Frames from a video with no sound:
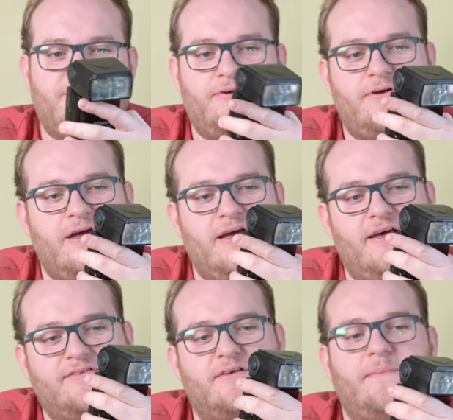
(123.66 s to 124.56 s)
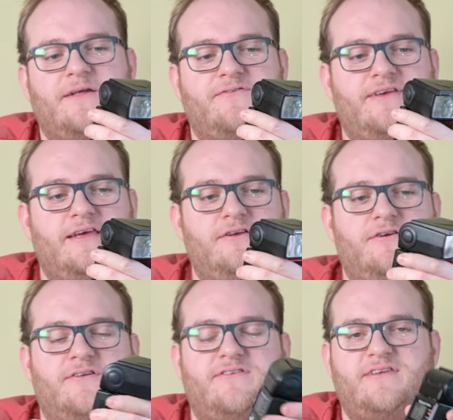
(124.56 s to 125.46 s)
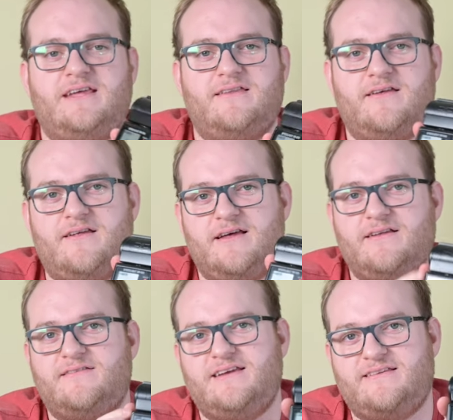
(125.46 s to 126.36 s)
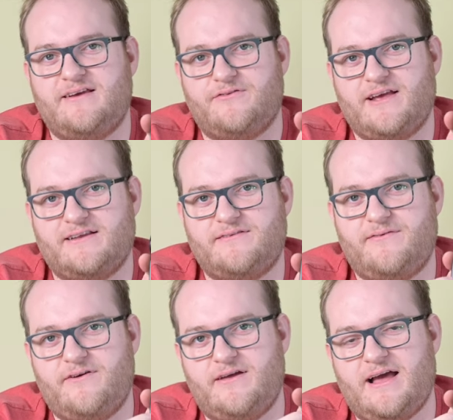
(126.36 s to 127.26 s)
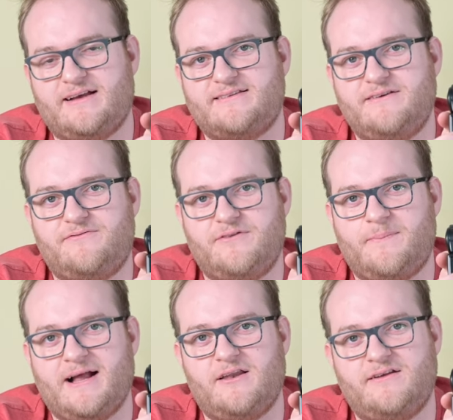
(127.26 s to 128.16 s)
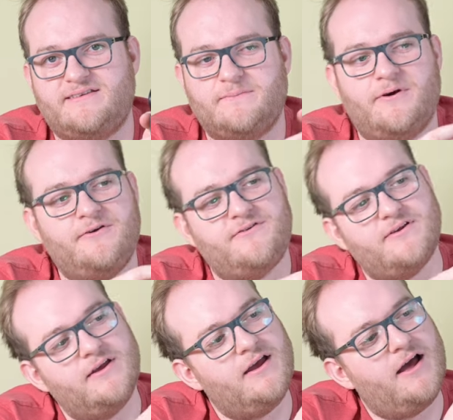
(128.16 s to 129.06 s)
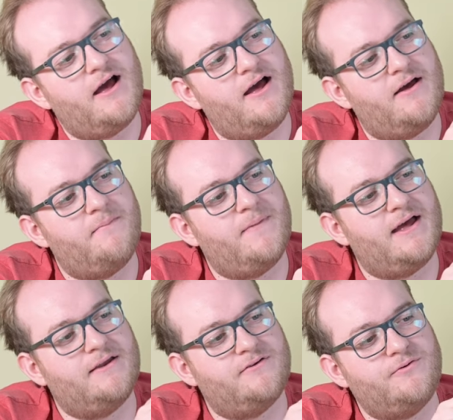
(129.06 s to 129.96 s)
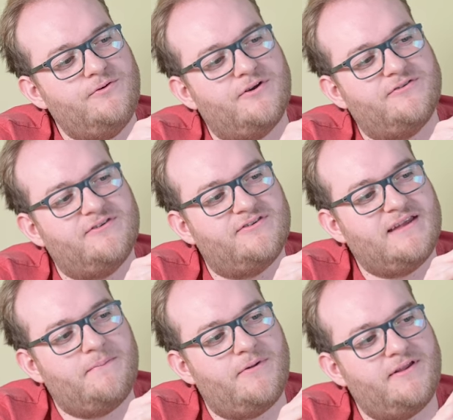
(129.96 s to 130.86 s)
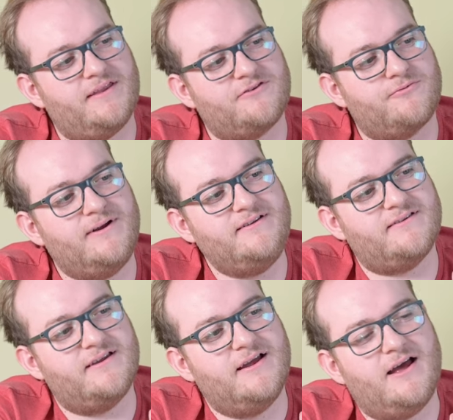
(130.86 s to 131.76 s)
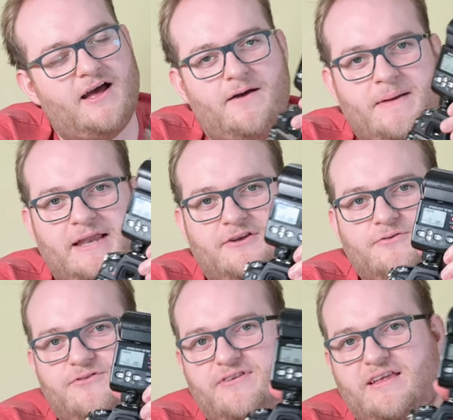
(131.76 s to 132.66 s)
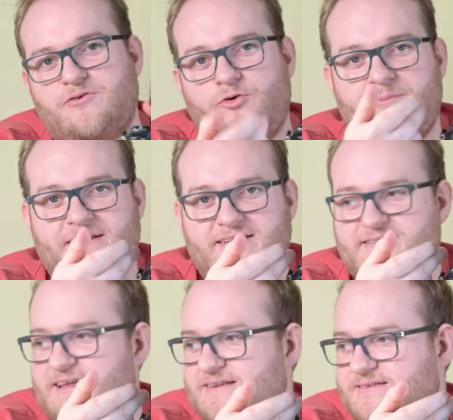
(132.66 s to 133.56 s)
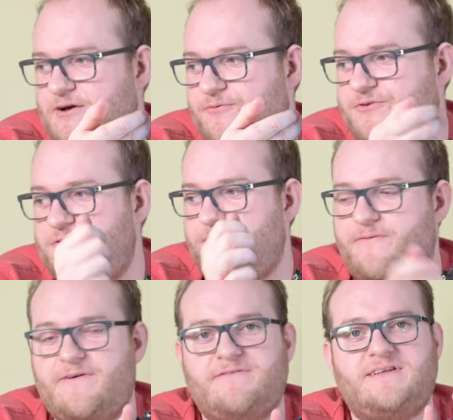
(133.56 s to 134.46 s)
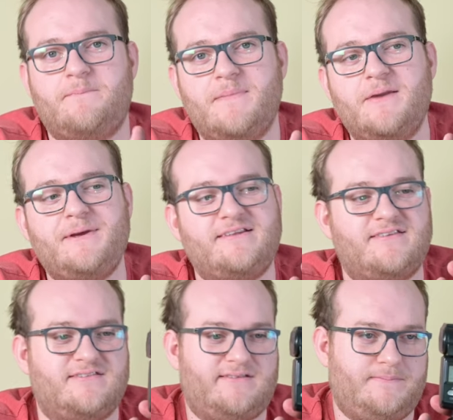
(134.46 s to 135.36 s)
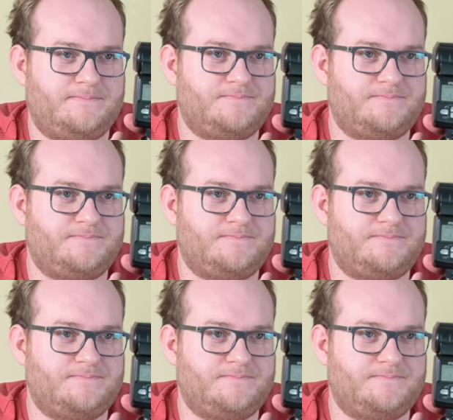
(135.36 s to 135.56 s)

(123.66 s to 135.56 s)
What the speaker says: So as I mount it, you can see that TTL is active with backlighting mode, and it goes into standby, that's great. And you can also see it's automatically set itself to 50 millimeters.